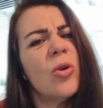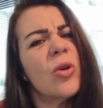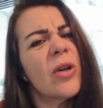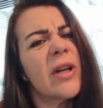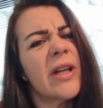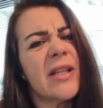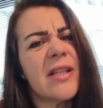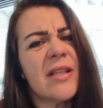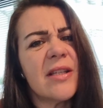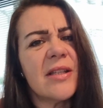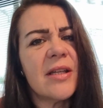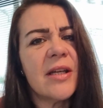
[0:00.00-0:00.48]

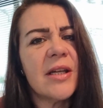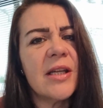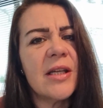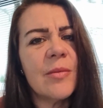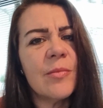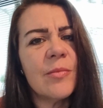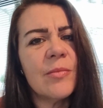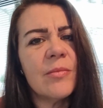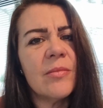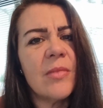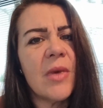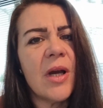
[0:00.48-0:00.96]
August
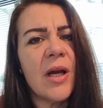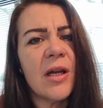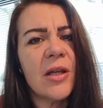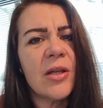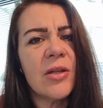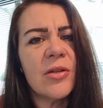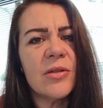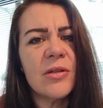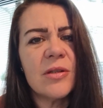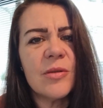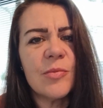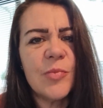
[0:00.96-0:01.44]
time, I
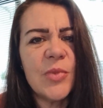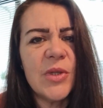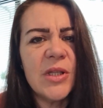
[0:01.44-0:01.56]
could